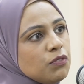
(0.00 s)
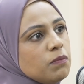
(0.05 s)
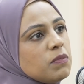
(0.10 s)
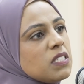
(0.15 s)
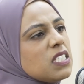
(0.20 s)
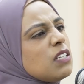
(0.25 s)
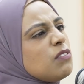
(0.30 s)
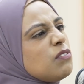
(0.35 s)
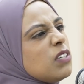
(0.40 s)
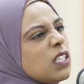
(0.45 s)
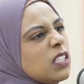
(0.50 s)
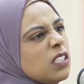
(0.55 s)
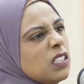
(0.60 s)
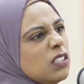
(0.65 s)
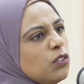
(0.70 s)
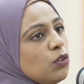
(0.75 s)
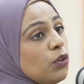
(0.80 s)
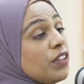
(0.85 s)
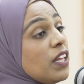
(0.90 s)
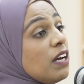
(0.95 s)
from Syrian
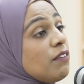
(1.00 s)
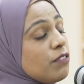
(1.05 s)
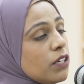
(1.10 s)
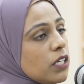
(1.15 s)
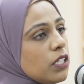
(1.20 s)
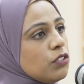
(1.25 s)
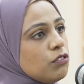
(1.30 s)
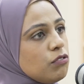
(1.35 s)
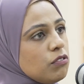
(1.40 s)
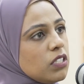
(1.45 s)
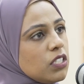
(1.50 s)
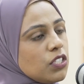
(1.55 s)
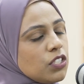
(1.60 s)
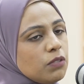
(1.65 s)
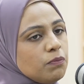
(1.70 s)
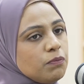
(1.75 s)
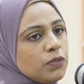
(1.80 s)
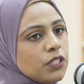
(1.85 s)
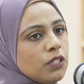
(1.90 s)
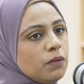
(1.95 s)
and North African
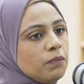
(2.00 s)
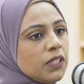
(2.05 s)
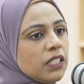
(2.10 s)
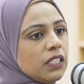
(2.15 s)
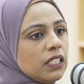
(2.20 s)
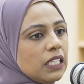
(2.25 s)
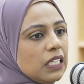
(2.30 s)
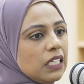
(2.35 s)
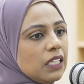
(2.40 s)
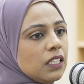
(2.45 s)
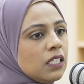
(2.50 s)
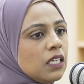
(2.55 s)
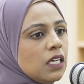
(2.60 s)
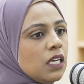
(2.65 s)
tradition predominantly,